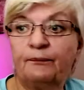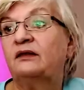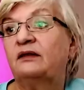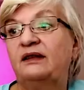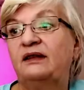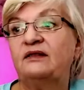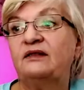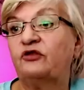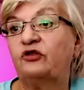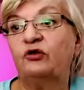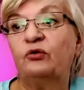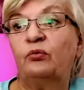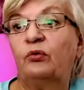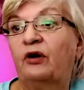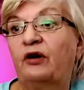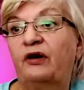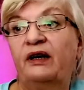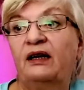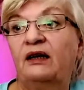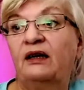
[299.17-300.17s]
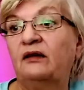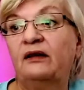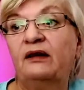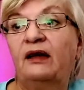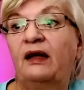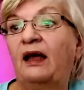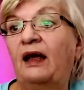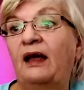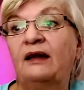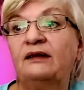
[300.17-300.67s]
this URL
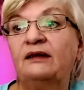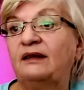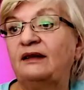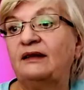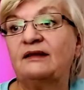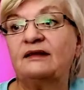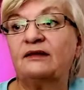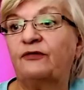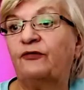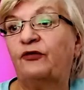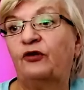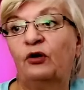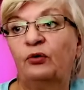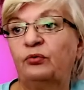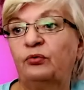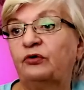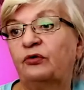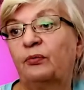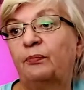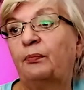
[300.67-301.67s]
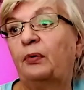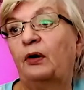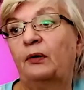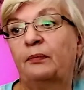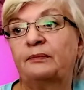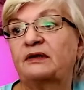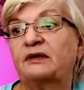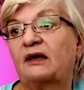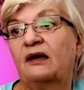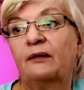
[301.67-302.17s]
and this photo
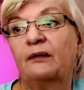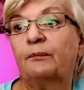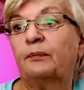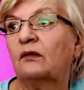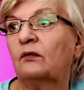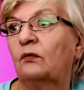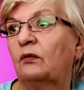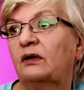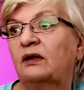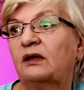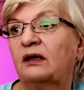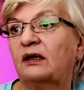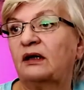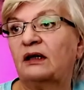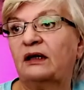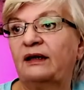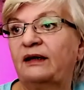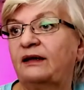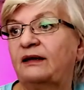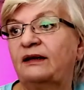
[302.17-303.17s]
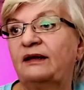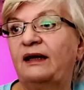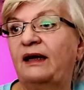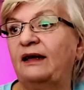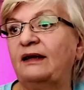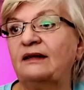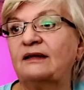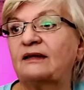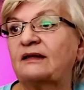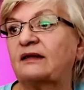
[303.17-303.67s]
pops up and I click
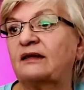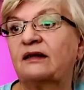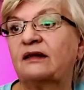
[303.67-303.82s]
next